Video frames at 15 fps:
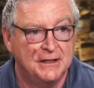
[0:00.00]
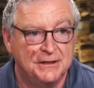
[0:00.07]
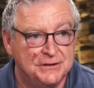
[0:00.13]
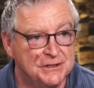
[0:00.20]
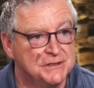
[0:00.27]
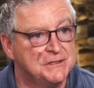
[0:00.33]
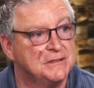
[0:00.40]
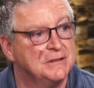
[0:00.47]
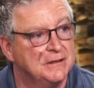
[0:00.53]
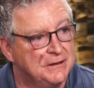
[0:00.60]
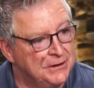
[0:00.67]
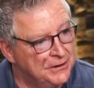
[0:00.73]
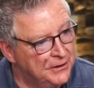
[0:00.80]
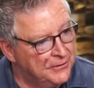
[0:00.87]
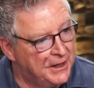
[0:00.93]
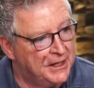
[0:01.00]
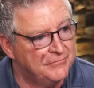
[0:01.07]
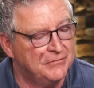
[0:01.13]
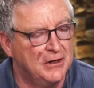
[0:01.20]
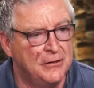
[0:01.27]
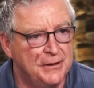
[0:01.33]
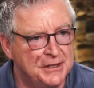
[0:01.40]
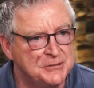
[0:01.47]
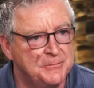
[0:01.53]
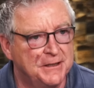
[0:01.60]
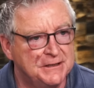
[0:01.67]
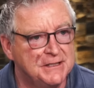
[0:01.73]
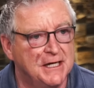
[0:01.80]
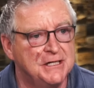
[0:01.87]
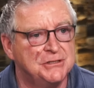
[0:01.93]
Just, you know, have low
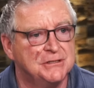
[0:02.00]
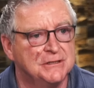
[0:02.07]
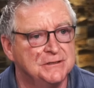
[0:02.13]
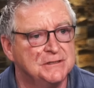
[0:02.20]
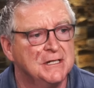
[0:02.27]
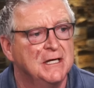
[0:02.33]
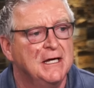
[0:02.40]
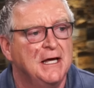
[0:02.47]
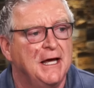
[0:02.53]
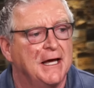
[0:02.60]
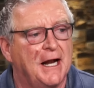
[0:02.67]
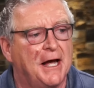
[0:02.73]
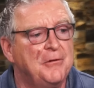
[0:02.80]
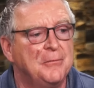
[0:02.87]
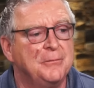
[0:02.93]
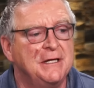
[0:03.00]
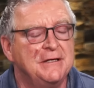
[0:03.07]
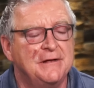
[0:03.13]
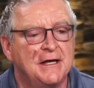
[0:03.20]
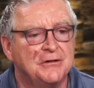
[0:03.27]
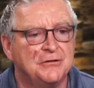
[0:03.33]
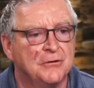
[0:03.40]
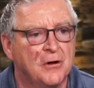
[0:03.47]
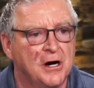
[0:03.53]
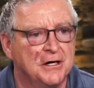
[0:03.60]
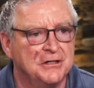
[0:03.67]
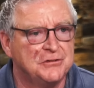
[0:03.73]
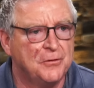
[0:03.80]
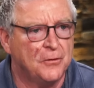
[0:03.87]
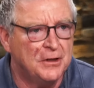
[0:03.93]
expectations. And I don't mean that
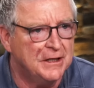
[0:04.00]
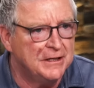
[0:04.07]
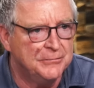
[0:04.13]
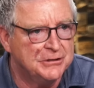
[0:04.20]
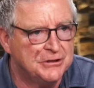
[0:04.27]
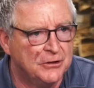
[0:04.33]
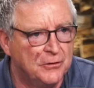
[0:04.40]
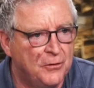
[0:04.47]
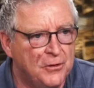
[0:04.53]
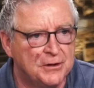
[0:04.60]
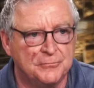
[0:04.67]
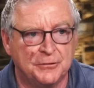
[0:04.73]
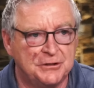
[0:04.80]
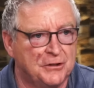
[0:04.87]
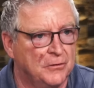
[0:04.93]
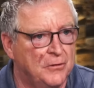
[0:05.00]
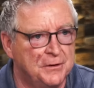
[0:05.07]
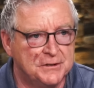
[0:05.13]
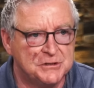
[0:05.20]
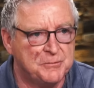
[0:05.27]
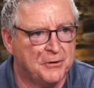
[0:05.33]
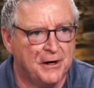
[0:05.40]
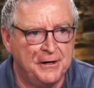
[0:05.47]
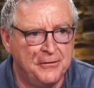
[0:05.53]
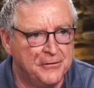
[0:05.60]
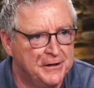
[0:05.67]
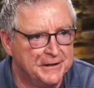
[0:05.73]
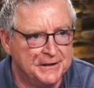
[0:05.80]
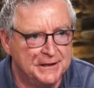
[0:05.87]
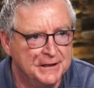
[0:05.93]
derogatorily with the Lord. With the Lord, it's
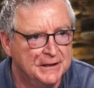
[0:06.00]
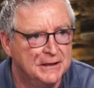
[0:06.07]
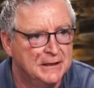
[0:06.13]
priority.